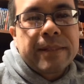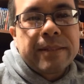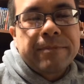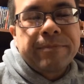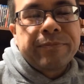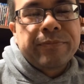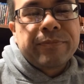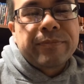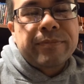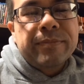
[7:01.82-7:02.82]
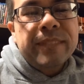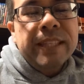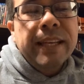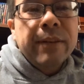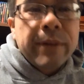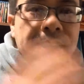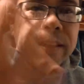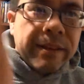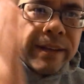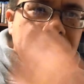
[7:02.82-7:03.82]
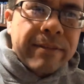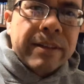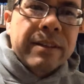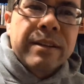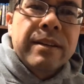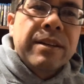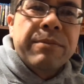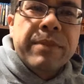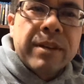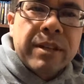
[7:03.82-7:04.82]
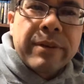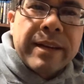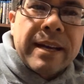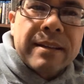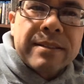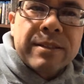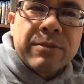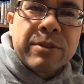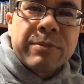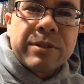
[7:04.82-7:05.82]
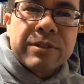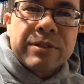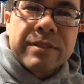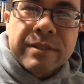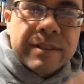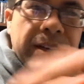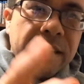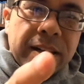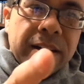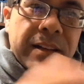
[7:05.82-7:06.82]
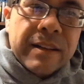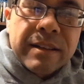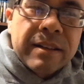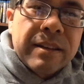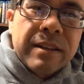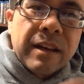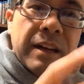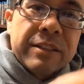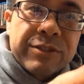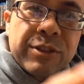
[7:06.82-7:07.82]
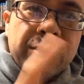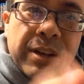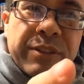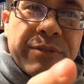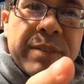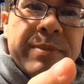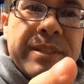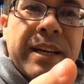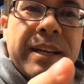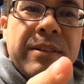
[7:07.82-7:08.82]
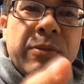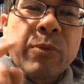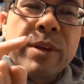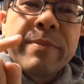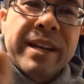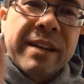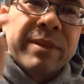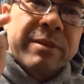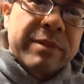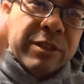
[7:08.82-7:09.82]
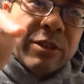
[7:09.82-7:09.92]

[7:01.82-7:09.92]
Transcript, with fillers: But anyway, there you have it. Milky Way galaxy wormholes. Uh, uh, so on the flip side, we may not be able to